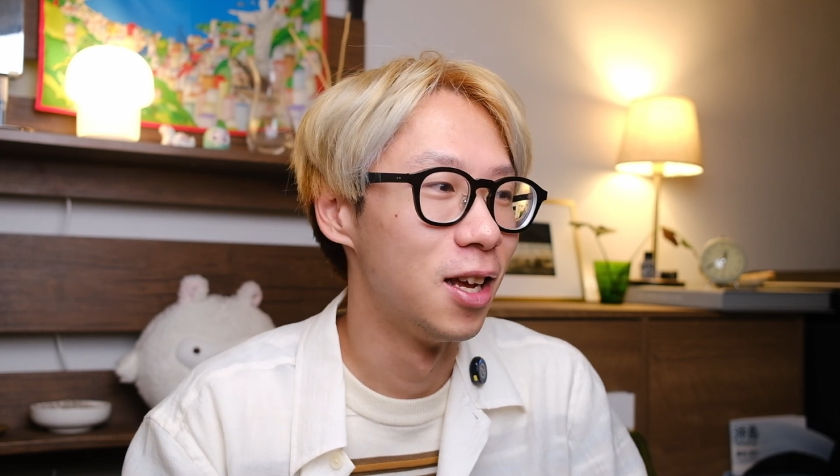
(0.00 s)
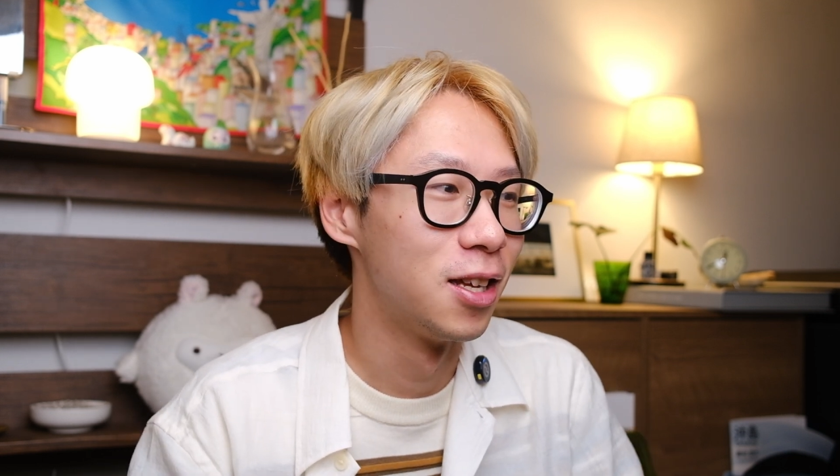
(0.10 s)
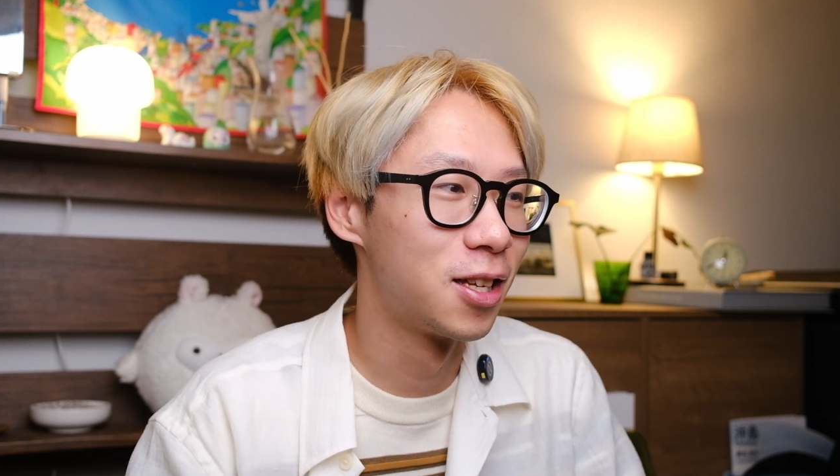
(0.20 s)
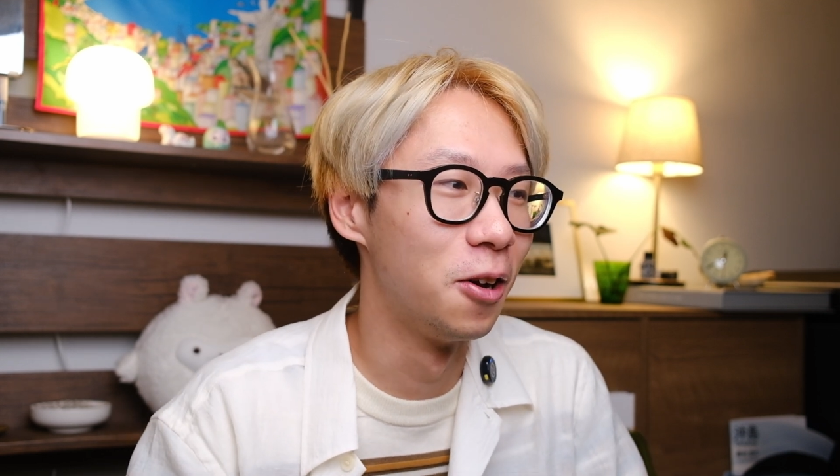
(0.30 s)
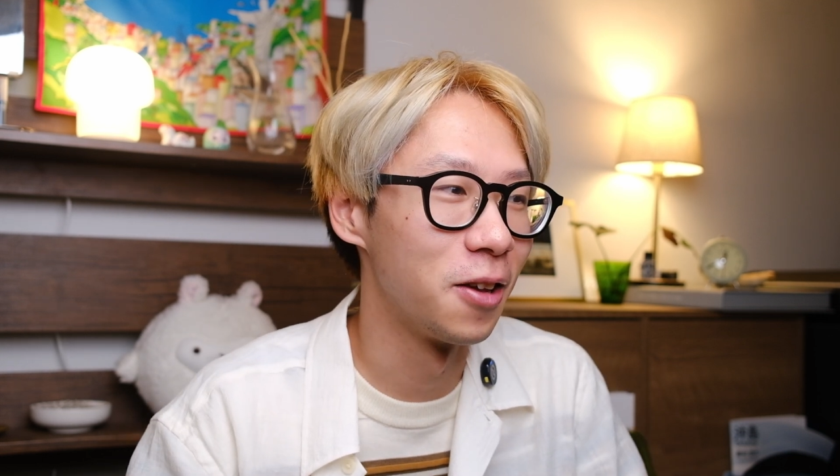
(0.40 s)

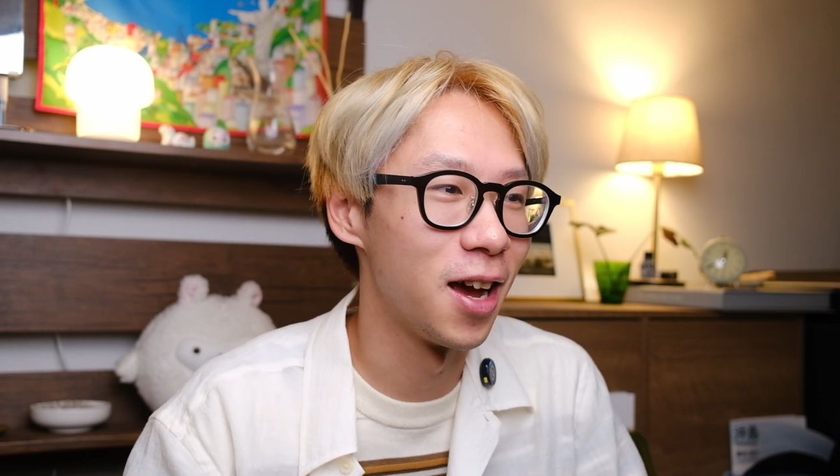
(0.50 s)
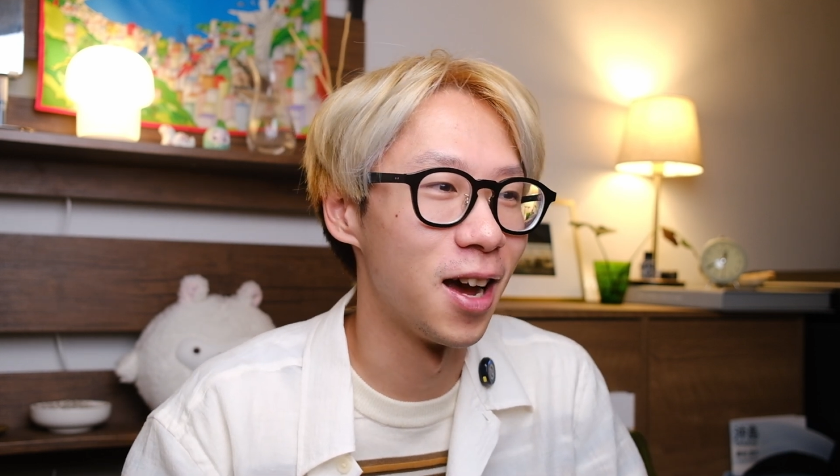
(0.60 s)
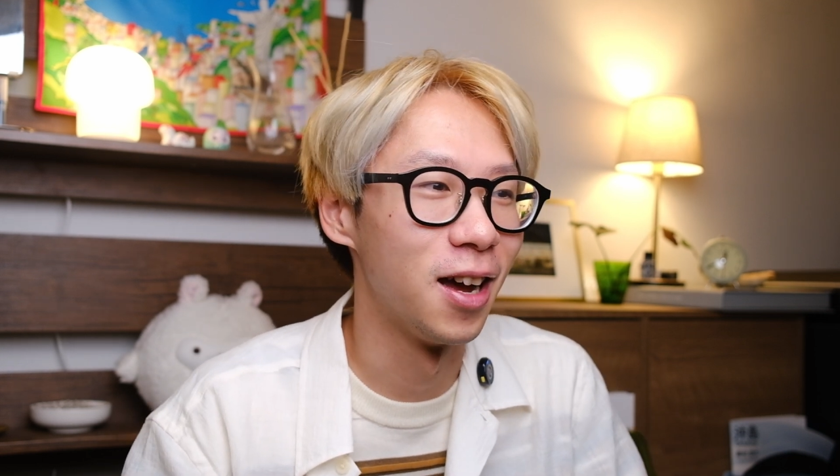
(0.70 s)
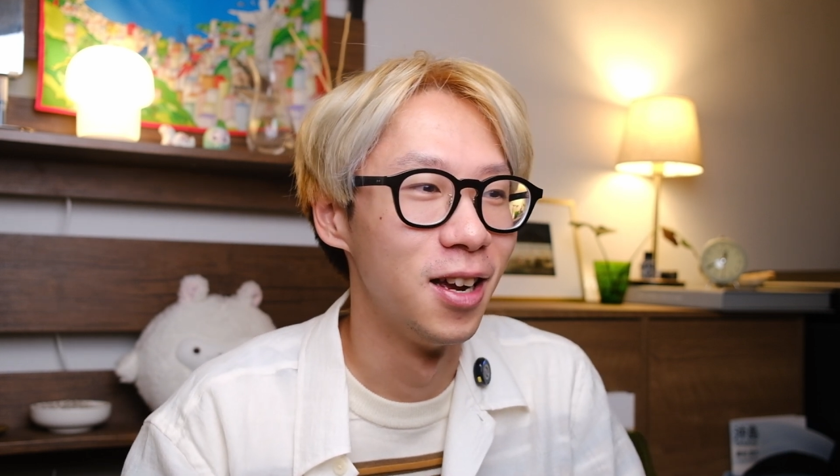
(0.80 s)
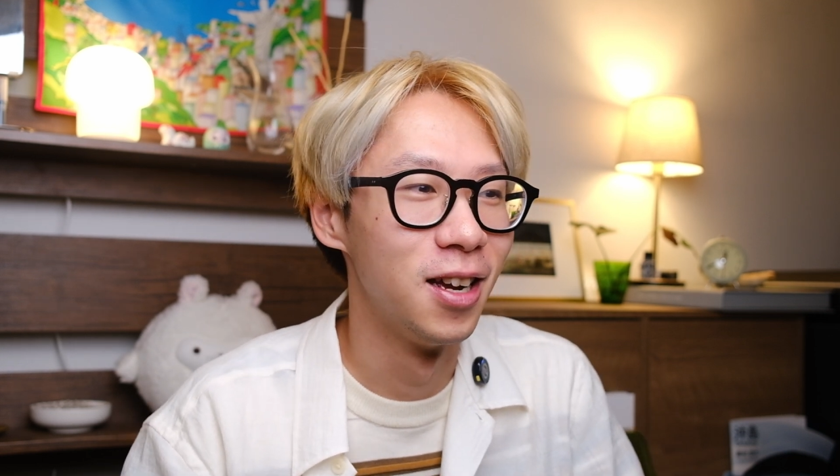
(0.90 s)
So yeah,
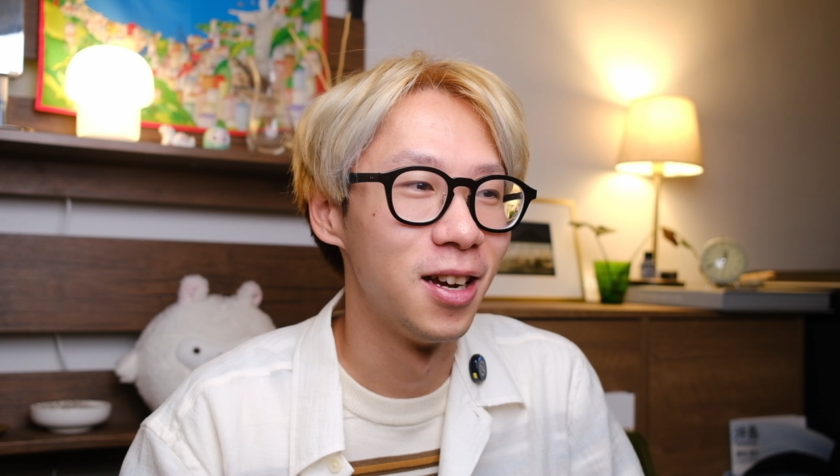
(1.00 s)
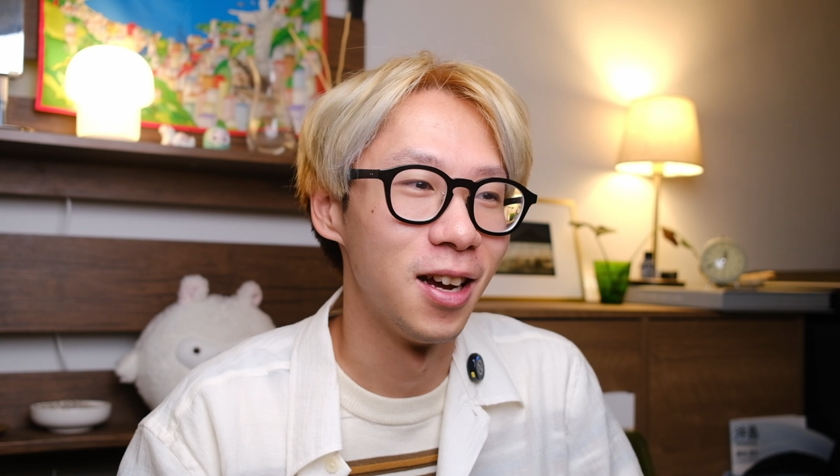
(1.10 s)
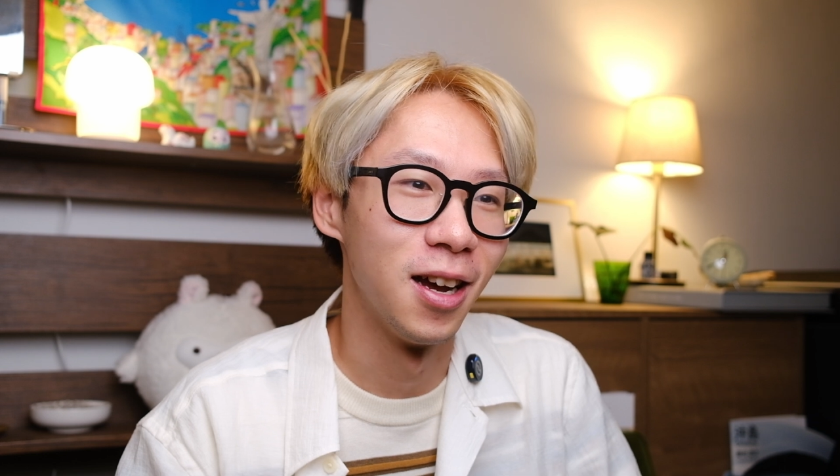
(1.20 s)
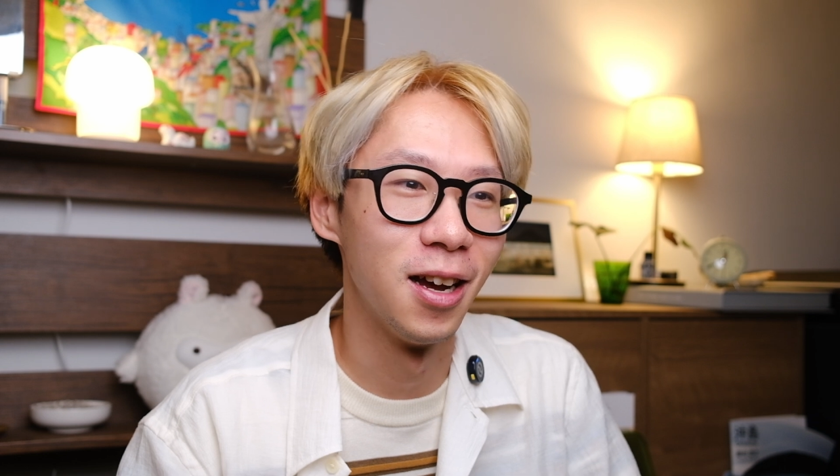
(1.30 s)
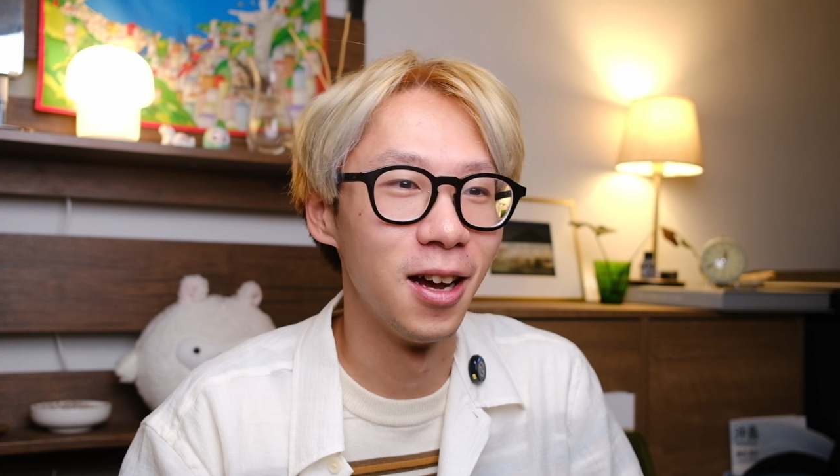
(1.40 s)

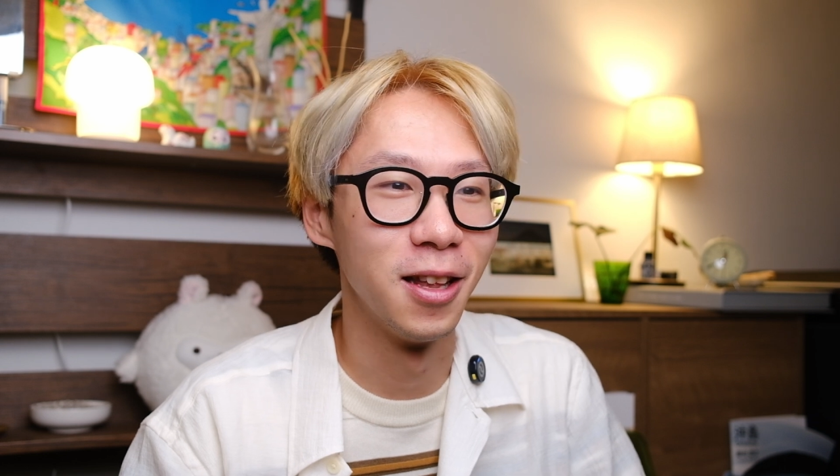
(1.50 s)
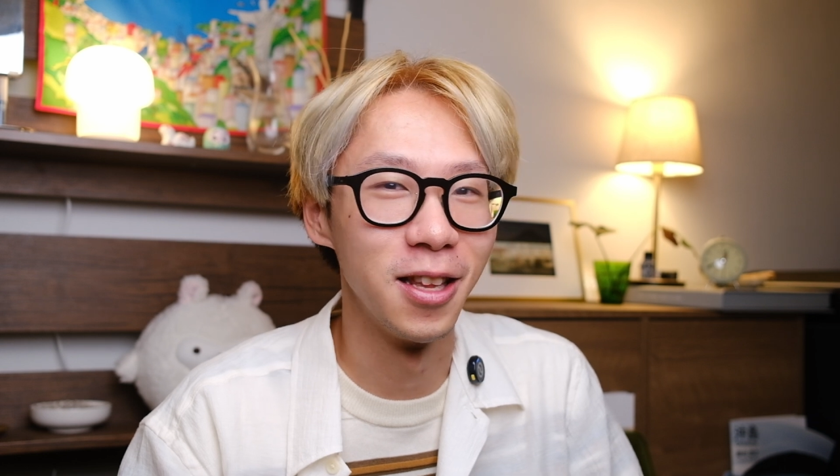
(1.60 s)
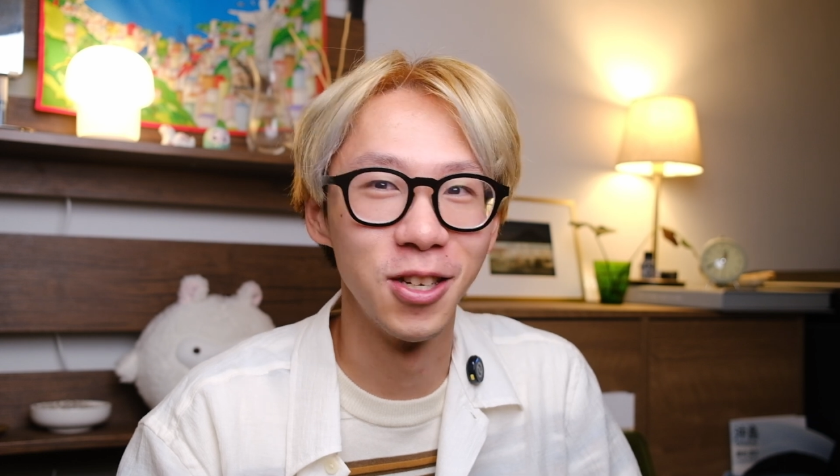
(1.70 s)
they